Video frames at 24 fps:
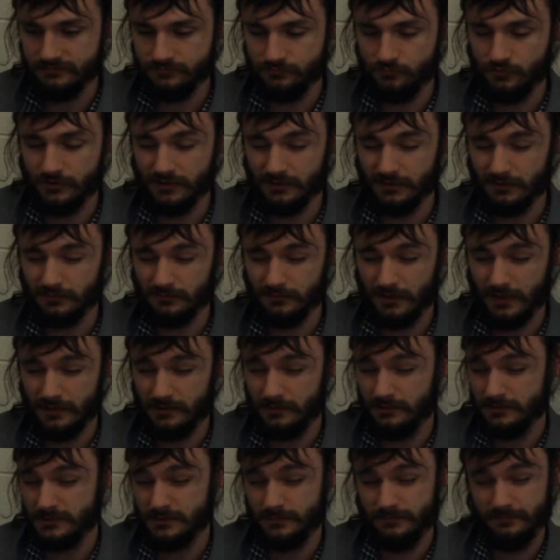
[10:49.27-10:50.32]
at a
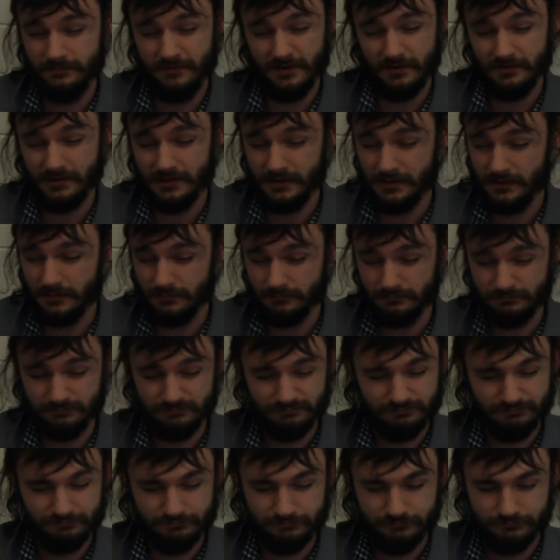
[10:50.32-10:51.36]
real at a
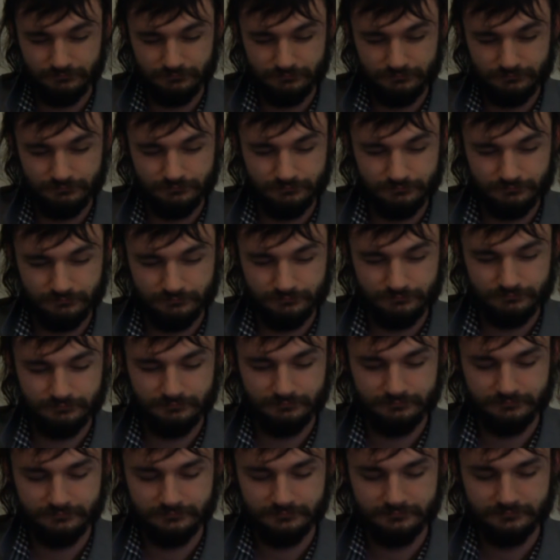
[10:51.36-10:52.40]
very
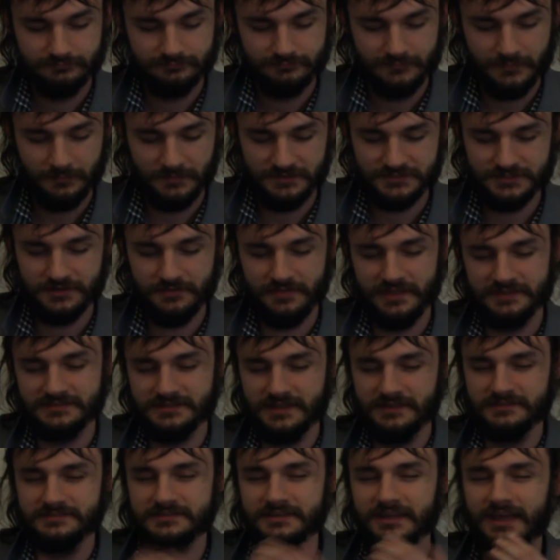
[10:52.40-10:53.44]
I'm gonna
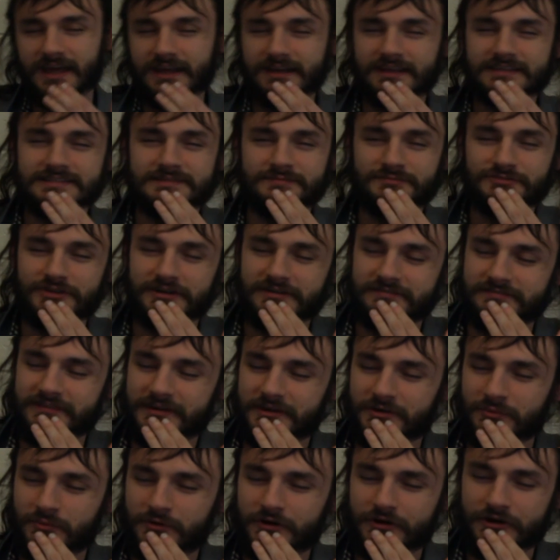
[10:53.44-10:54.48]
start that sentence again because I'm okay.
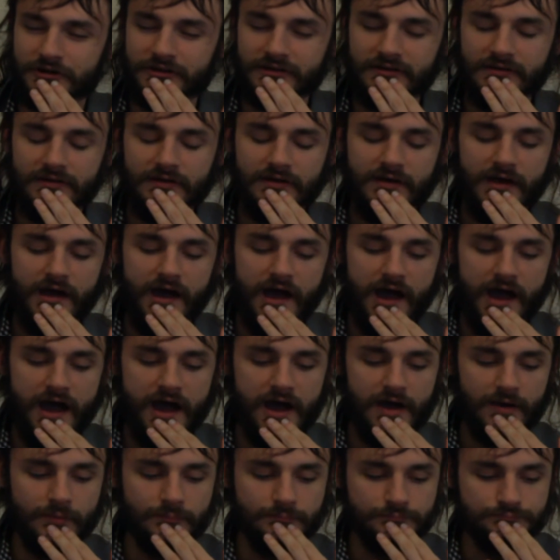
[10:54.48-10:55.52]
trying to find a word.
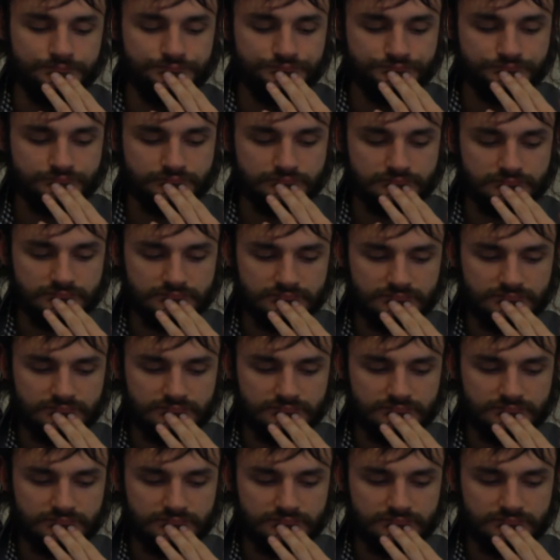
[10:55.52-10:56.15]
Um,